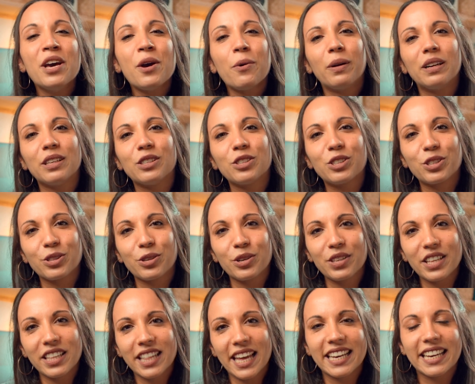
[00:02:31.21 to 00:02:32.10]
will ensure
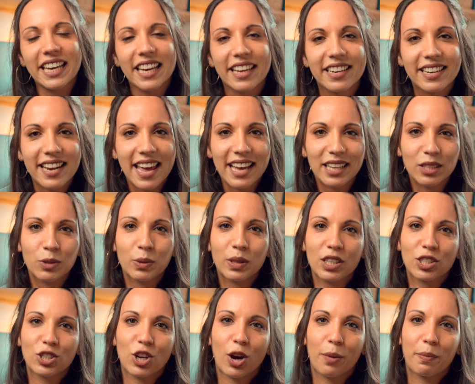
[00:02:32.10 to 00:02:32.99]
that they connect with
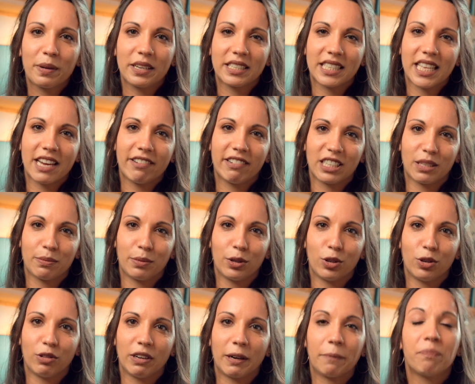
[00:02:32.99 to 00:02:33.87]
the topics they're
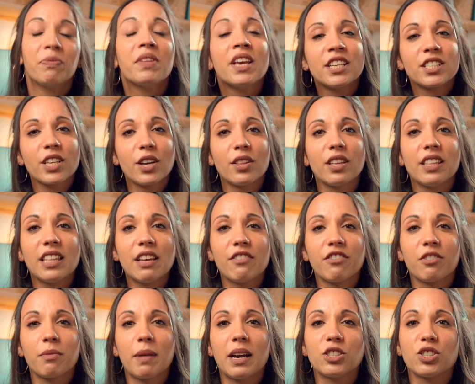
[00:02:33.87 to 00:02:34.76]
exploring, so that the
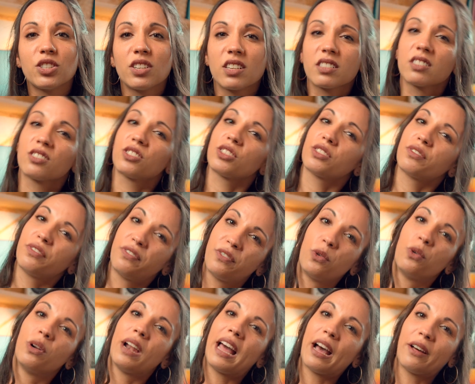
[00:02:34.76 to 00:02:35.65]
information doesn't just
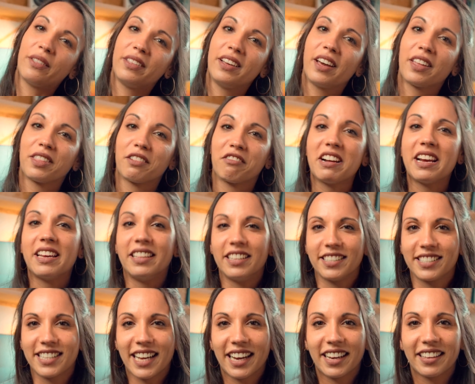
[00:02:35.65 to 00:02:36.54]
fall out the other ear the
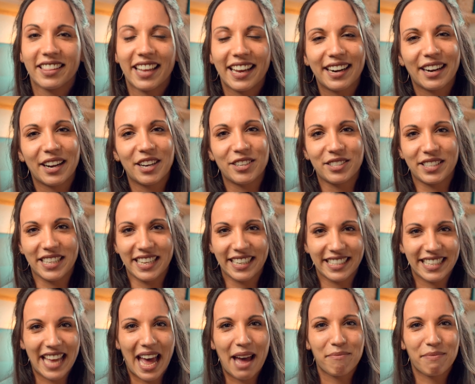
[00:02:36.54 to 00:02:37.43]
second they close the
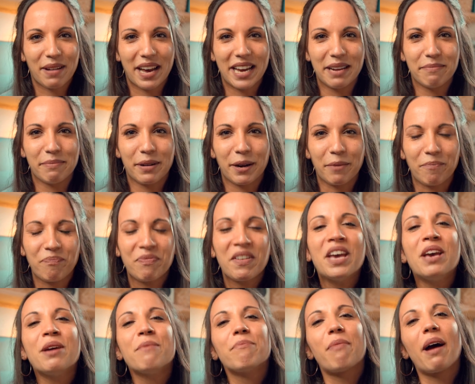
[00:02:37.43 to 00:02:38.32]
exam paper.
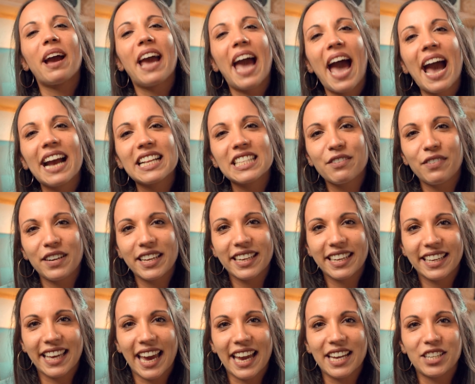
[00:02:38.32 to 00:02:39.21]
By actively
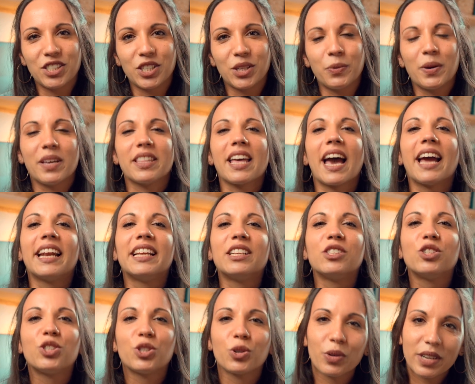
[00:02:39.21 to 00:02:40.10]
engaging with and
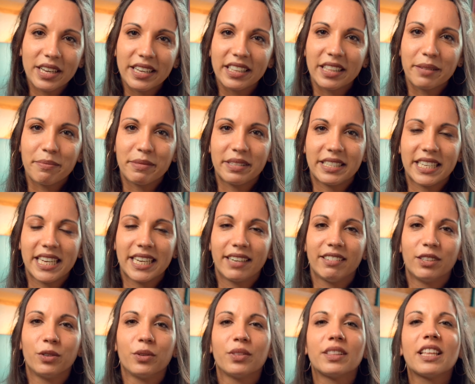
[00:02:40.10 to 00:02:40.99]
enjoying the
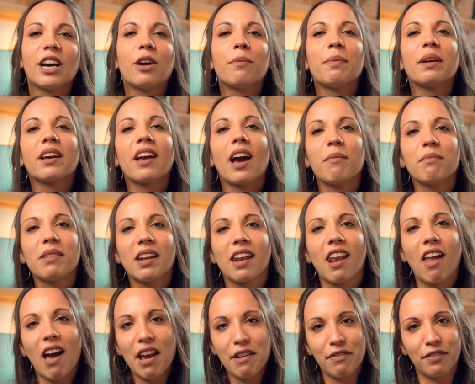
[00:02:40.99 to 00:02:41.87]
material, they'll become
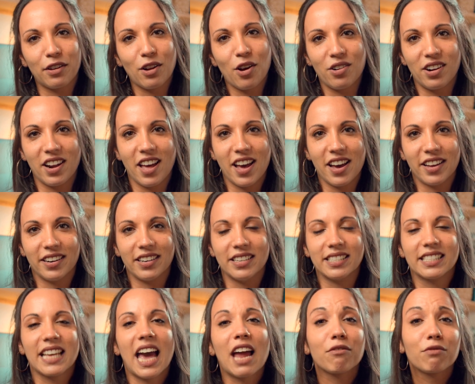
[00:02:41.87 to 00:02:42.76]
lifelong
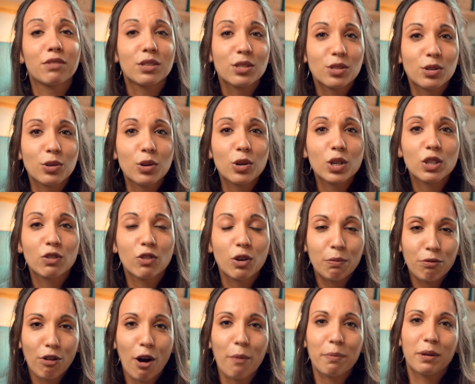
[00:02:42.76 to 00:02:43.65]
learners and resourceful
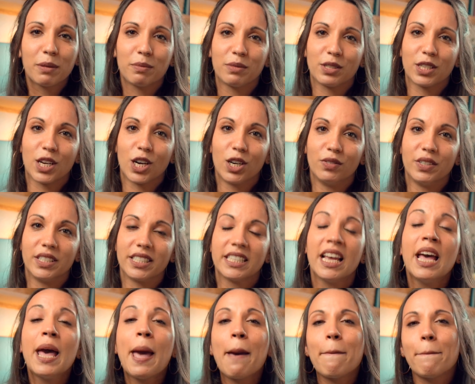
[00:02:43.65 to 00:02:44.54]
problem solvers,
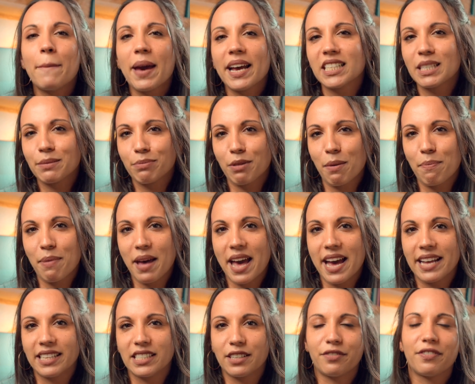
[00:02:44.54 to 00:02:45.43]
better
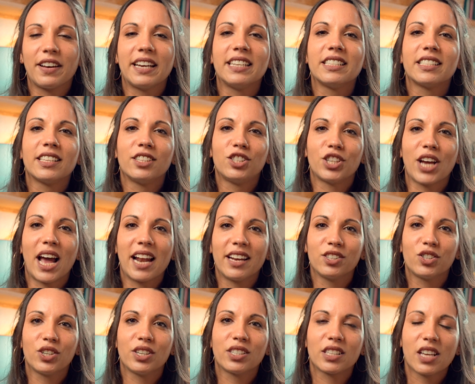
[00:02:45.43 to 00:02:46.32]
prepared to face the
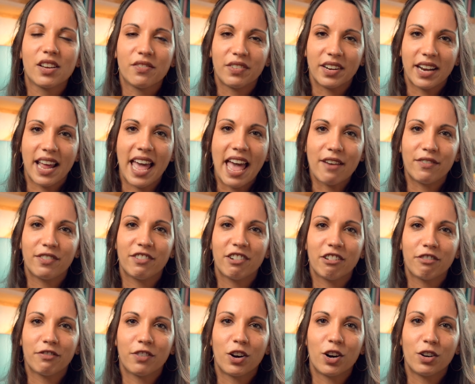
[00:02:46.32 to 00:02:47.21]
challenges of an
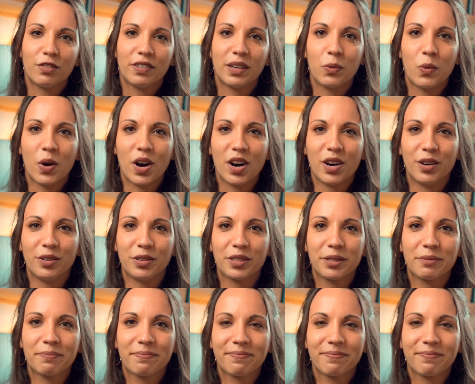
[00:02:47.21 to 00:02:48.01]
ever-evolving world.